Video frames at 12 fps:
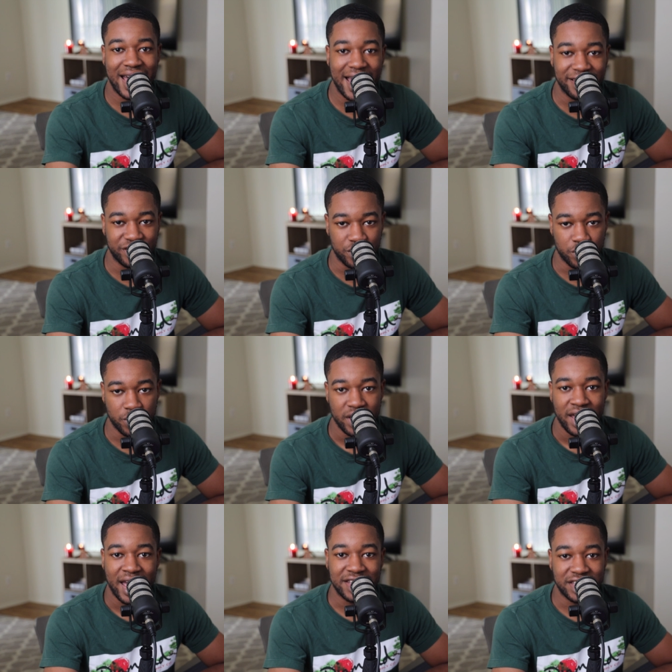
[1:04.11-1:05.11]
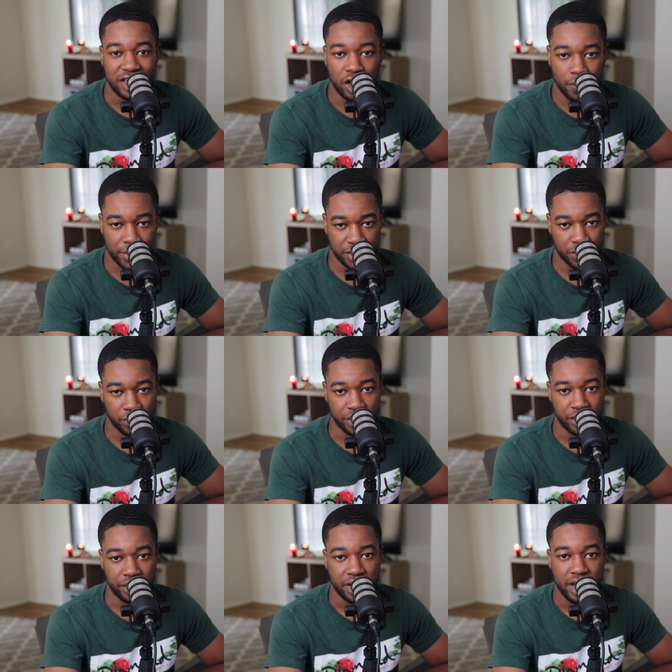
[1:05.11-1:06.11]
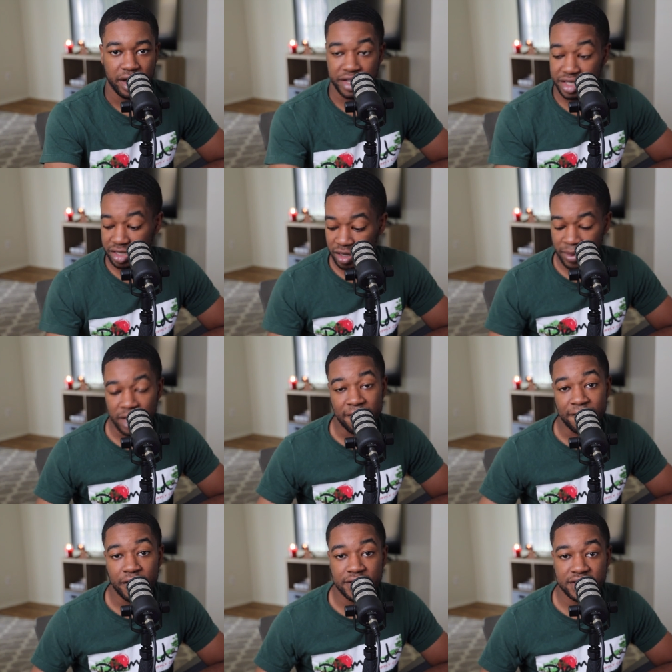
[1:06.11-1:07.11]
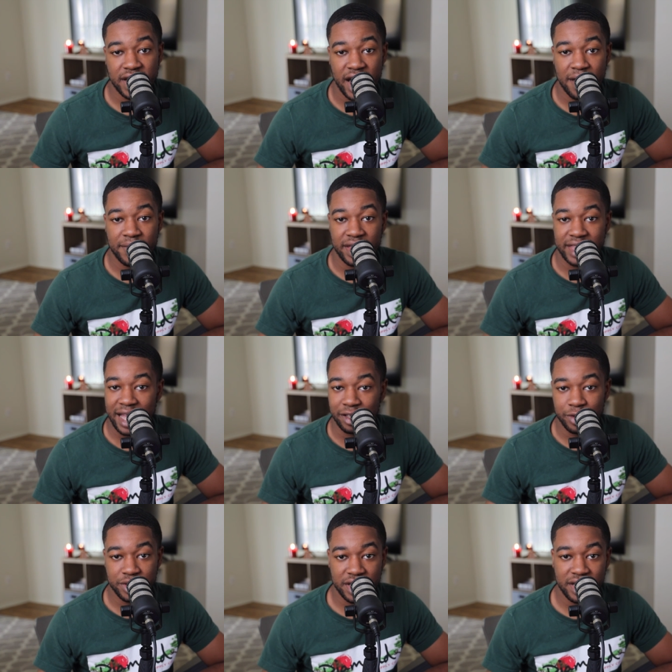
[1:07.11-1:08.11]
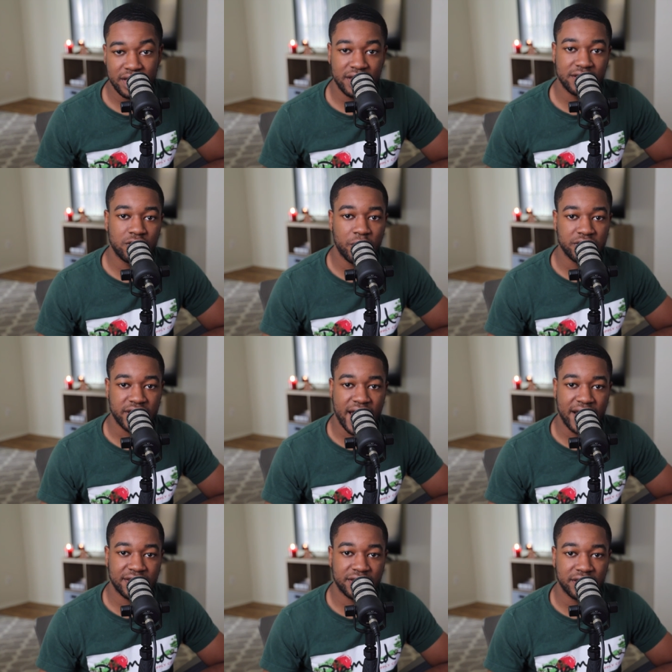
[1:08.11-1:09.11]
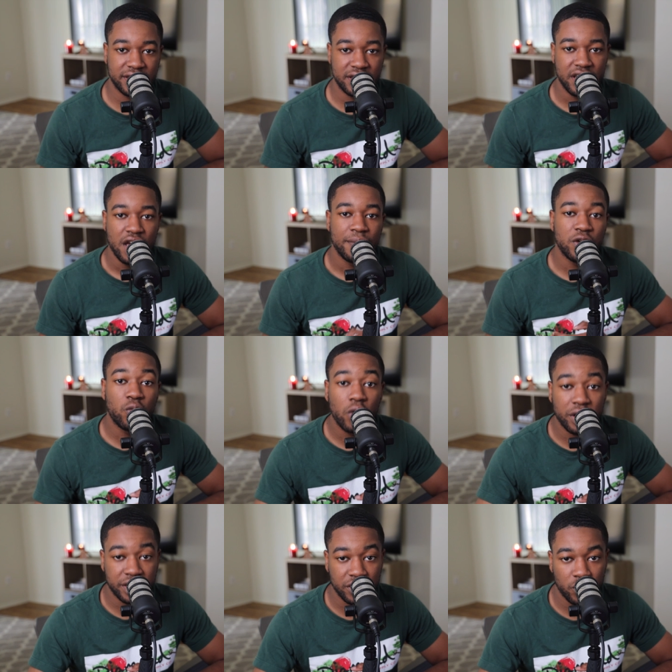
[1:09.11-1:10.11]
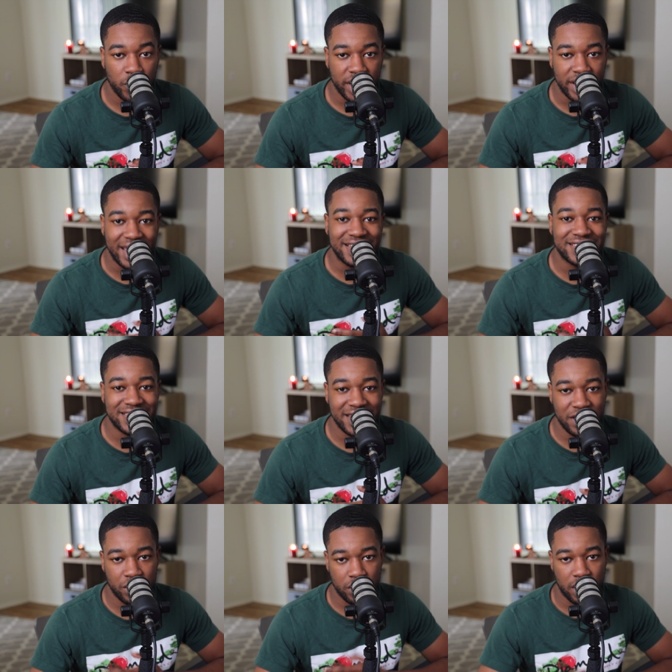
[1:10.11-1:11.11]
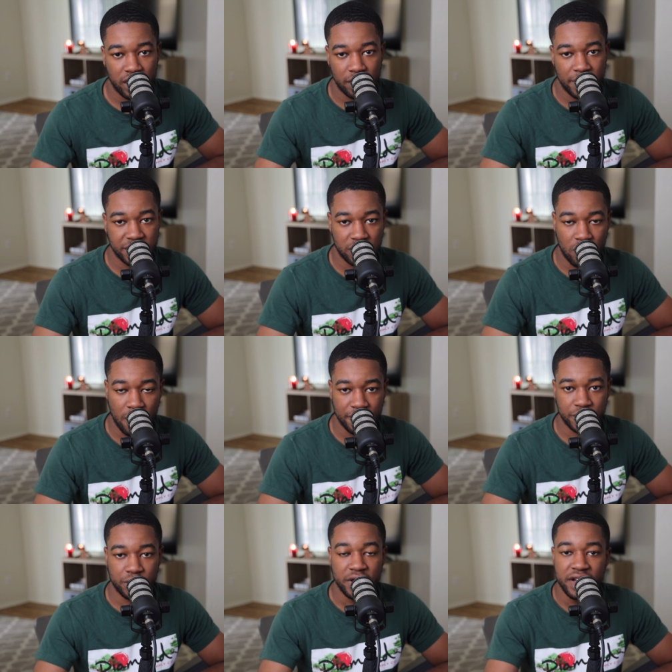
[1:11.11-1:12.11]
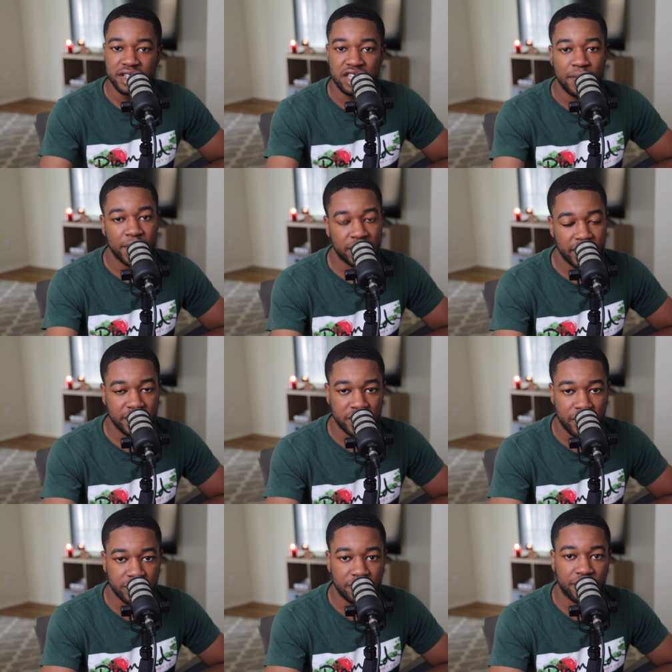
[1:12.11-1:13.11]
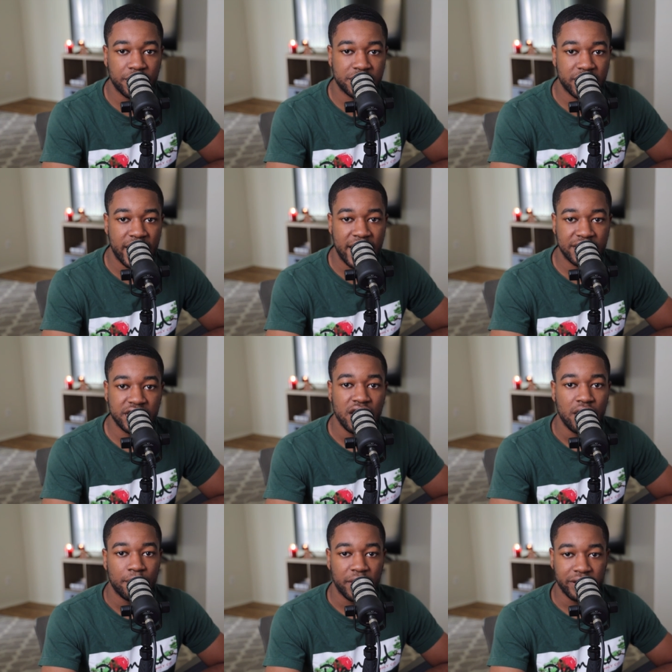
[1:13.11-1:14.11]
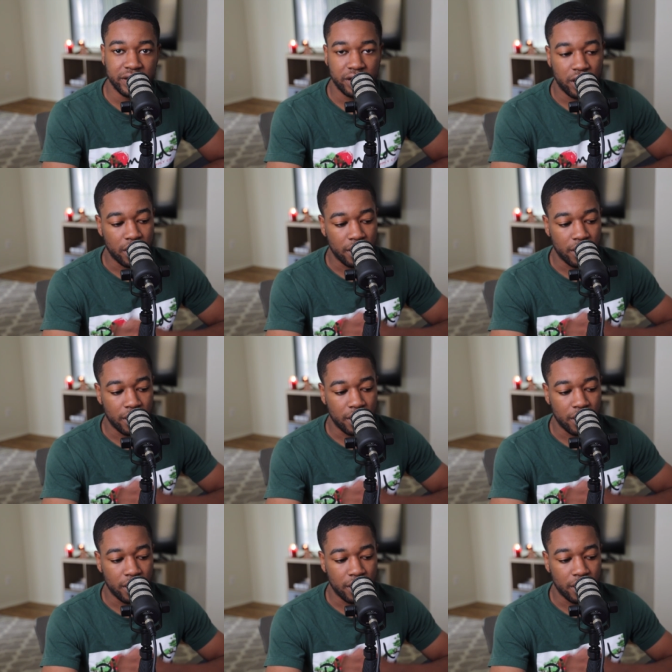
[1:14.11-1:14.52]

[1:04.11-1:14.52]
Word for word: and guide you as a young platoon leader, because it's going to be the first time that that lieutenant is going to actually be working with a senior non-commissioned officer, typically a sergeant first class, but